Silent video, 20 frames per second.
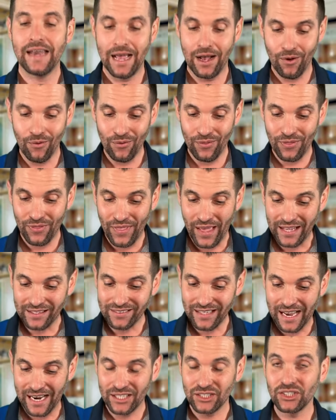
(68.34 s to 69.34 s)
Now, that's
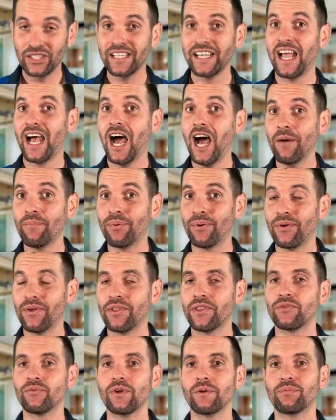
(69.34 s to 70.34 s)
actually up
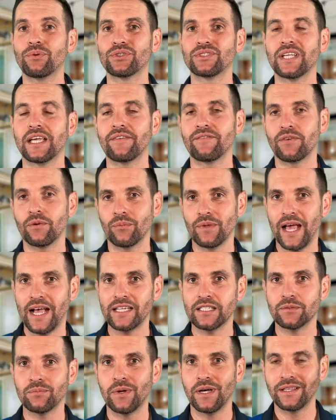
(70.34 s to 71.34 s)
3% from
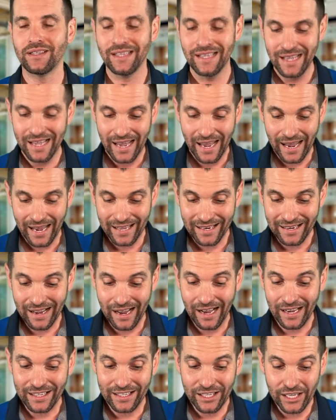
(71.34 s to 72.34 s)
last month. And
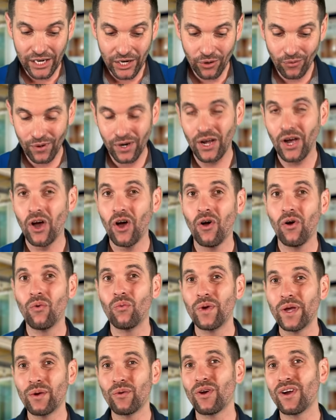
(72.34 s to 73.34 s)
a year ago,
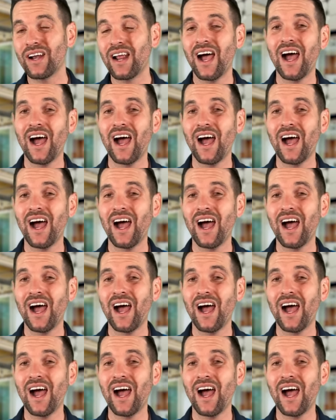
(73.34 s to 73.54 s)
we were at